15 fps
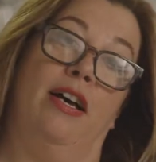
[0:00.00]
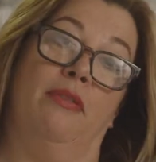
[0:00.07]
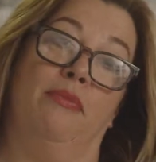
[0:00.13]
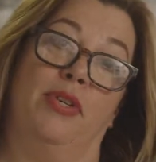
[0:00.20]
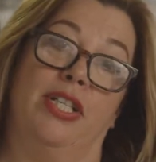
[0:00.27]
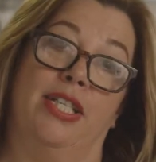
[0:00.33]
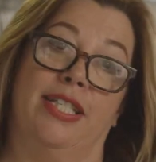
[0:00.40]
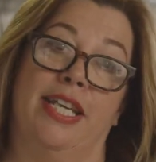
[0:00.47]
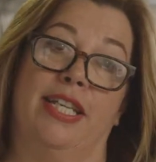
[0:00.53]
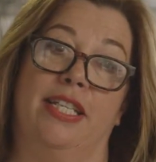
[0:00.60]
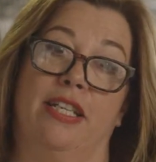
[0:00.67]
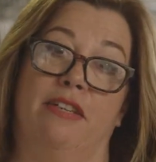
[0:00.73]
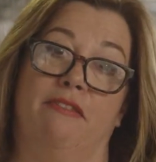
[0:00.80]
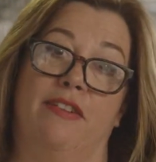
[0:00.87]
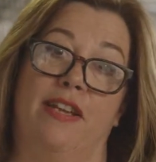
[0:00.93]
which is
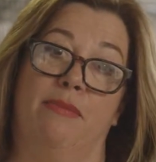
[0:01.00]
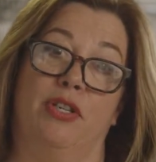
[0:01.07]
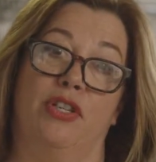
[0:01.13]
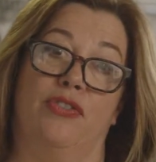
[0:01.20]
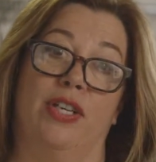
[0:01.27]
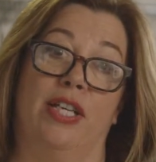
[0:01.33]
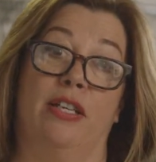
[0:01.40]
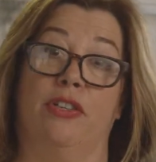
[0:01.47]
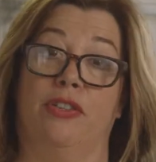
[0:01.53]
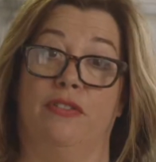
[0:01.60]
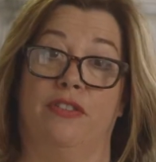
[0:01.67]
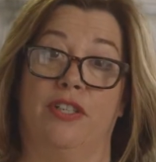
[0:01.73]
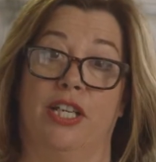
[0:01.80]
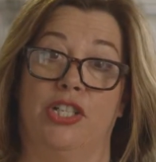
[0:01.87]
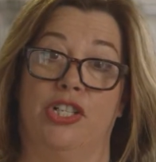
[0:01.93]
anti-inflammatory and good
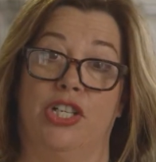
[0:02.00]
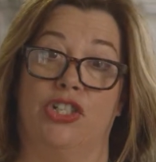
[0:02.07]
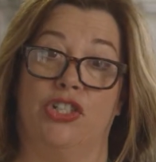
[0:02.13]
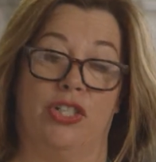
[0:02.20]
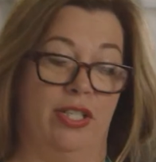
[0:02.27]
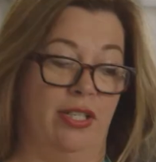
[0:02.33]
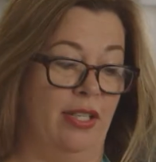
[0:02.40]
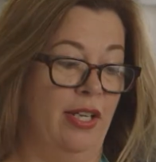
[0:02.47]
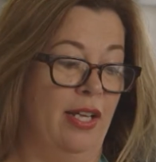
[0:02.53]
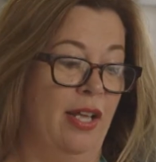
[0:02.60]
for digestion.